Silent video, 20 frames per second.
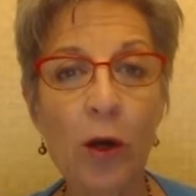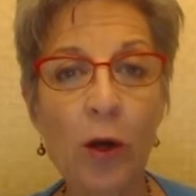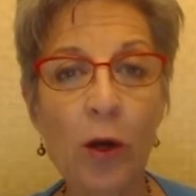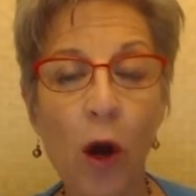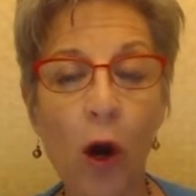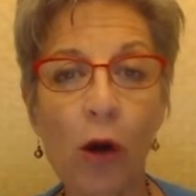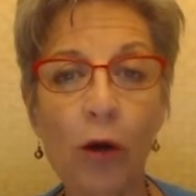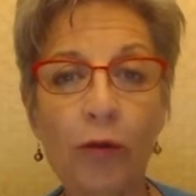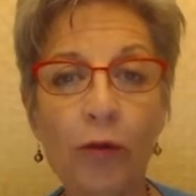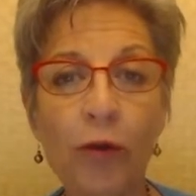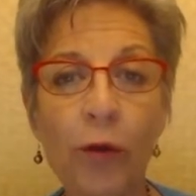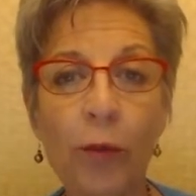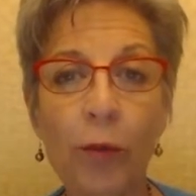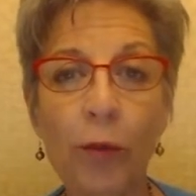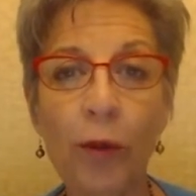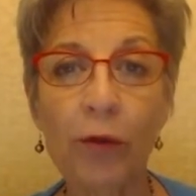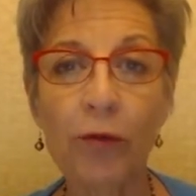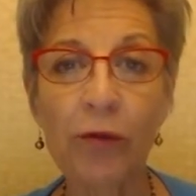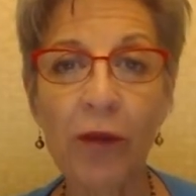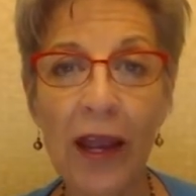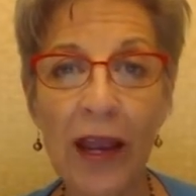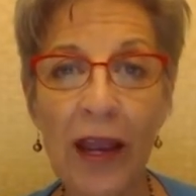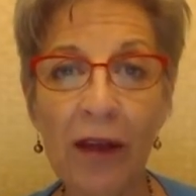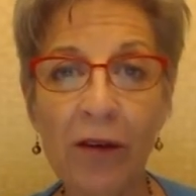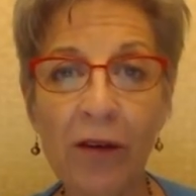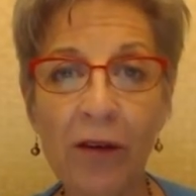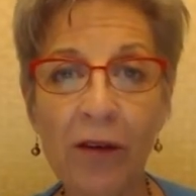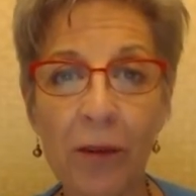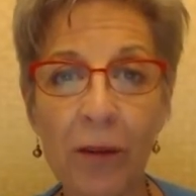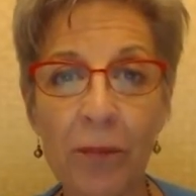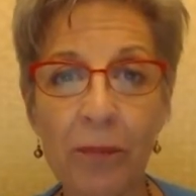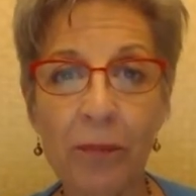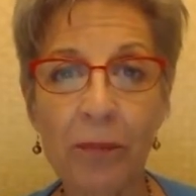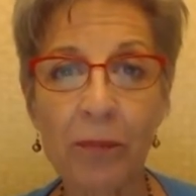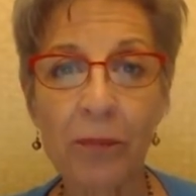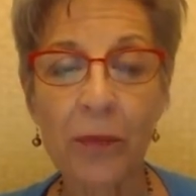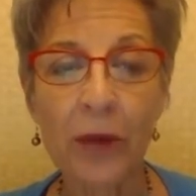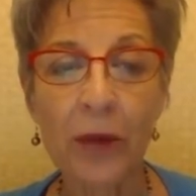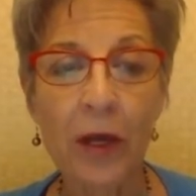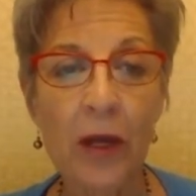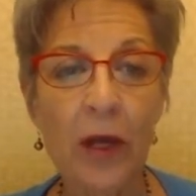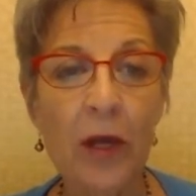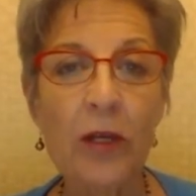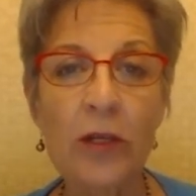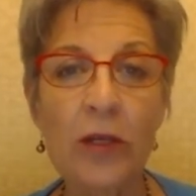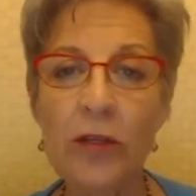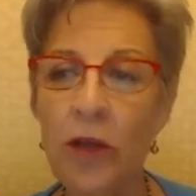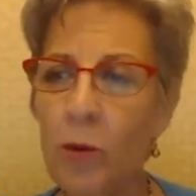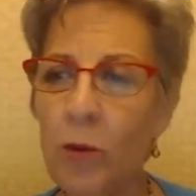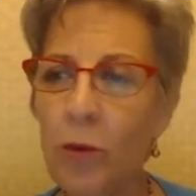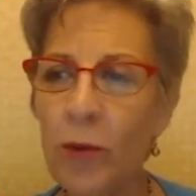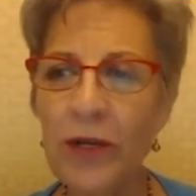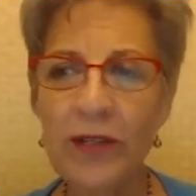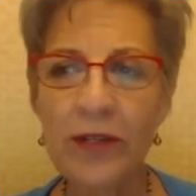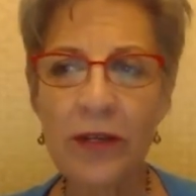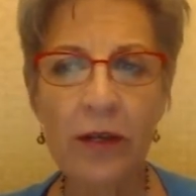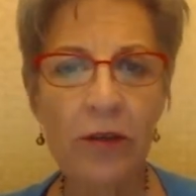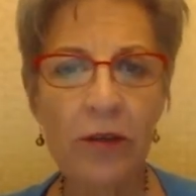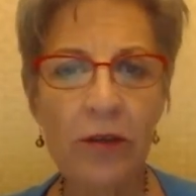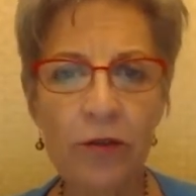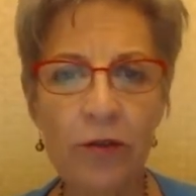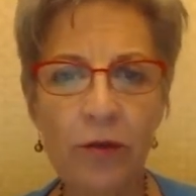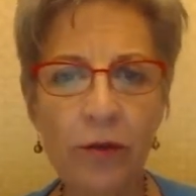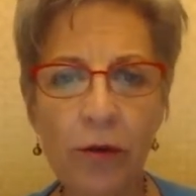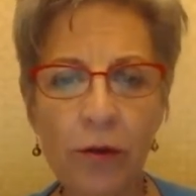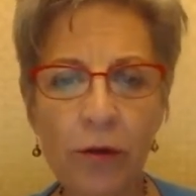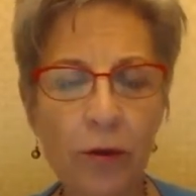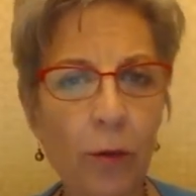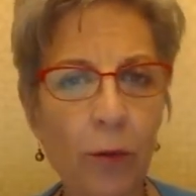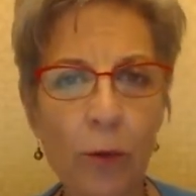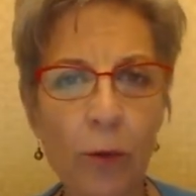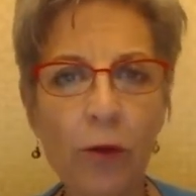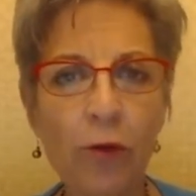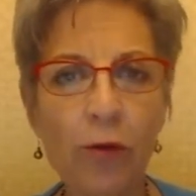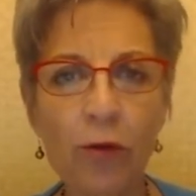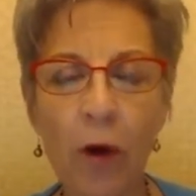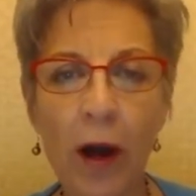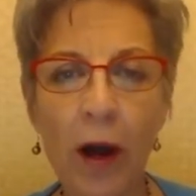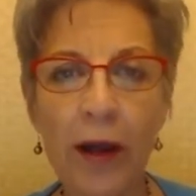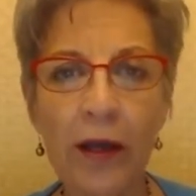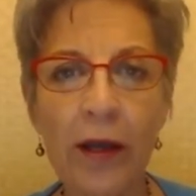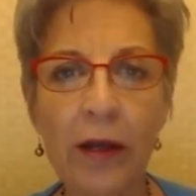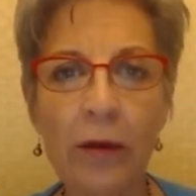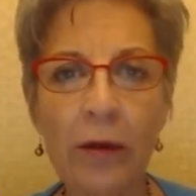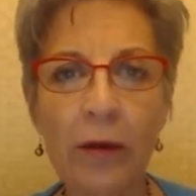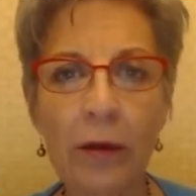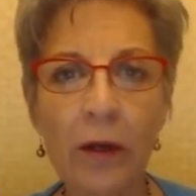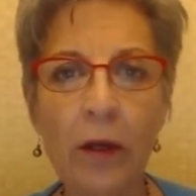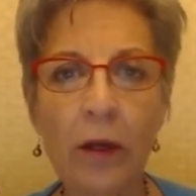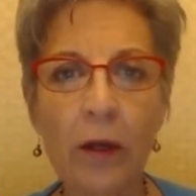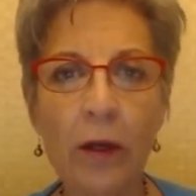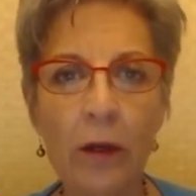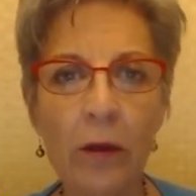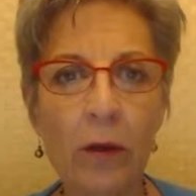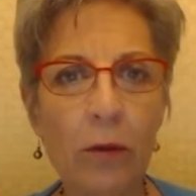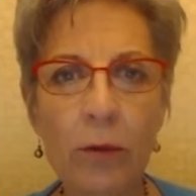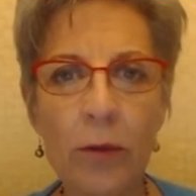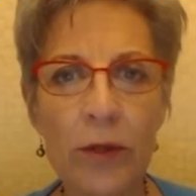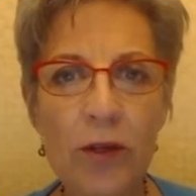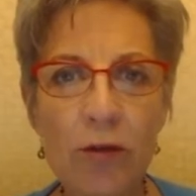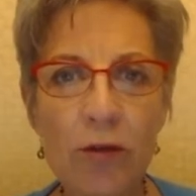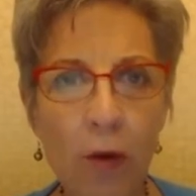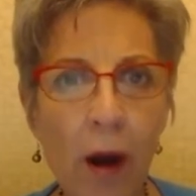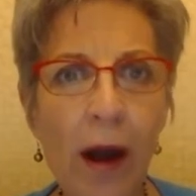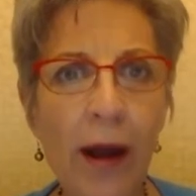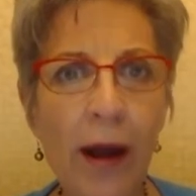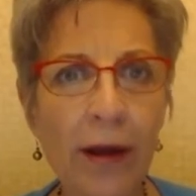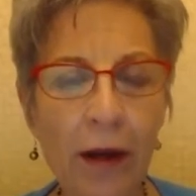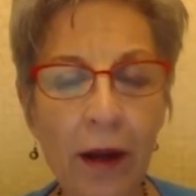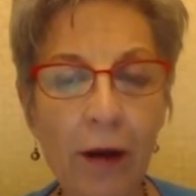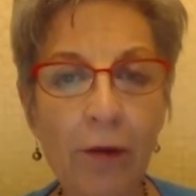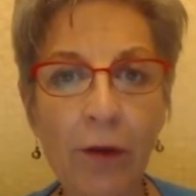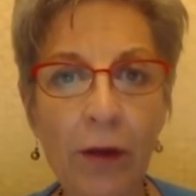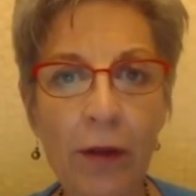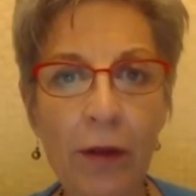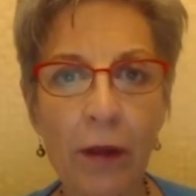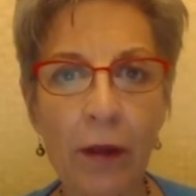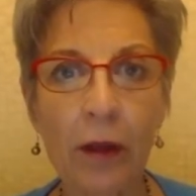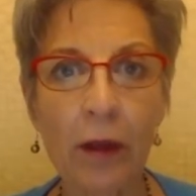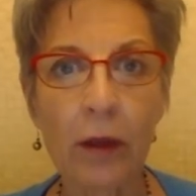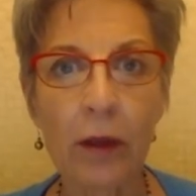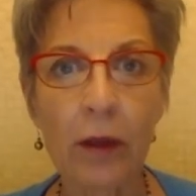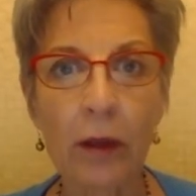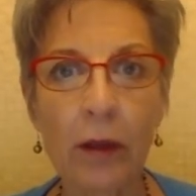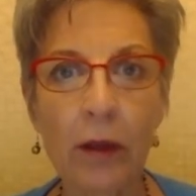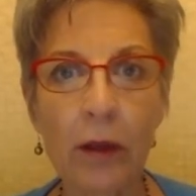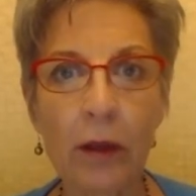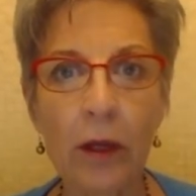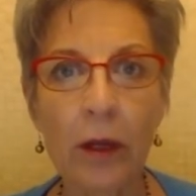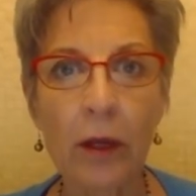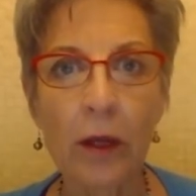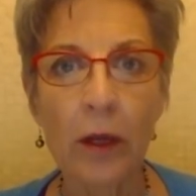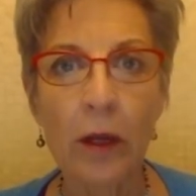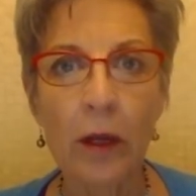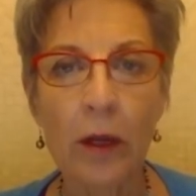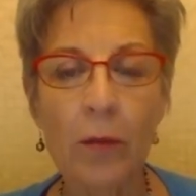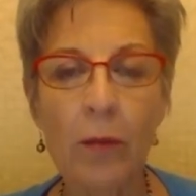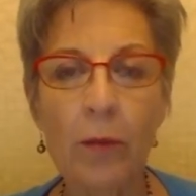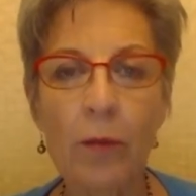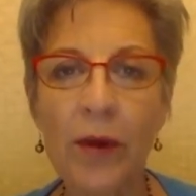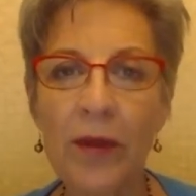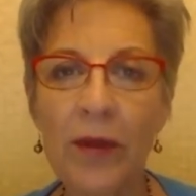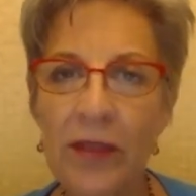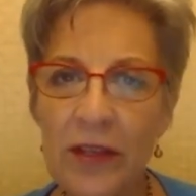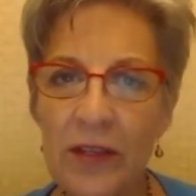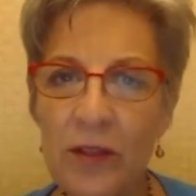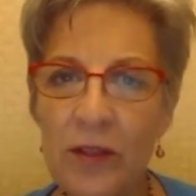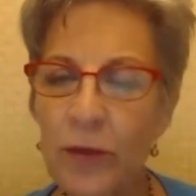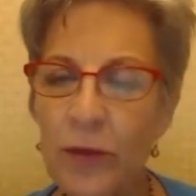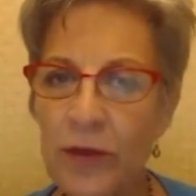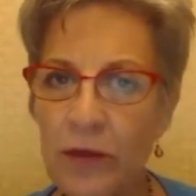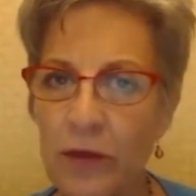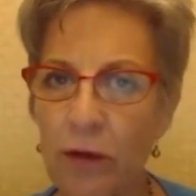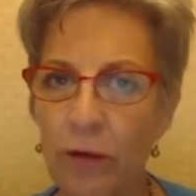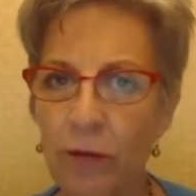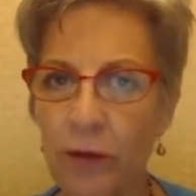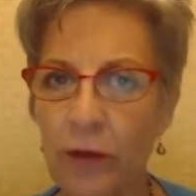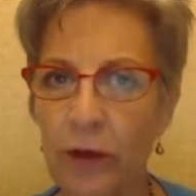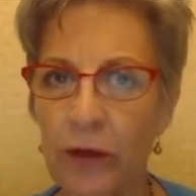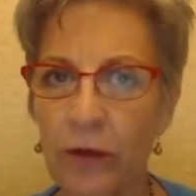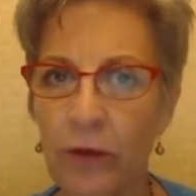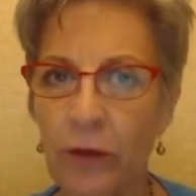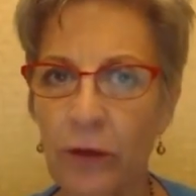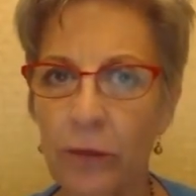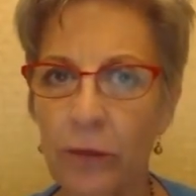called Protandim. So we said, sure, we'll try it. We tried everything, but this was different